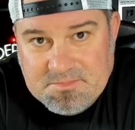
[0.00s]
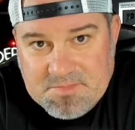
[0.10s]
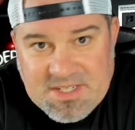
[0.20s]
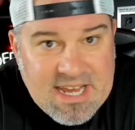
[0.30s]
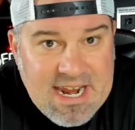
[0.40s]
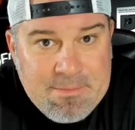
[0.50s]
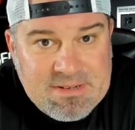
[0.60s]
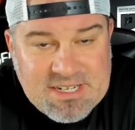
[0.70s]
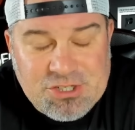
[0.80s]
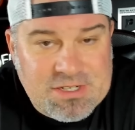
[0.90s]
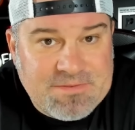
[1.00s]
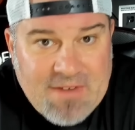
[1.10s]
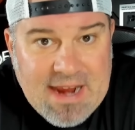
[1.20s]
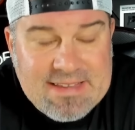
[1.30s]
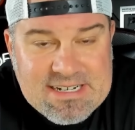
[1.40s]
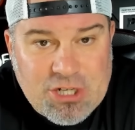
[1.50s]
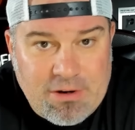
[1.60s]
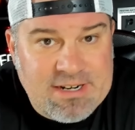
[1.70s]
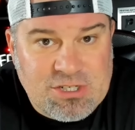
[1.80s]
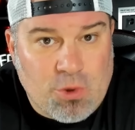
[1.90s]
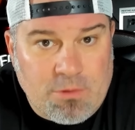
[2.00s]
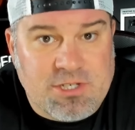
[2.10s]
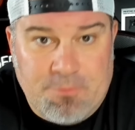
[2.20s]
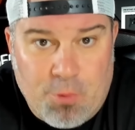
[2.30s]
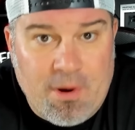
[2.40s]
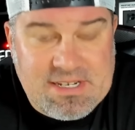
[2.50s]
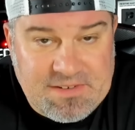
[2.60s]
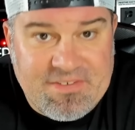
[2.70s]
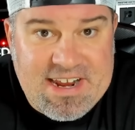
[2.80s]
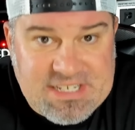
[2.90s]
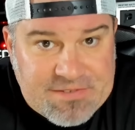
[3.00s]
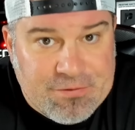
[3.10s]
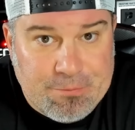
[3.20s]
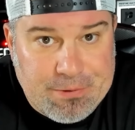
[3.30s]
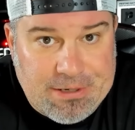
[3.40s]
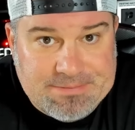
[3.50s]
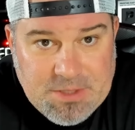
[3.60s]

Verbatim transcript: The tight end position is finally starting to score some points in fantasy football.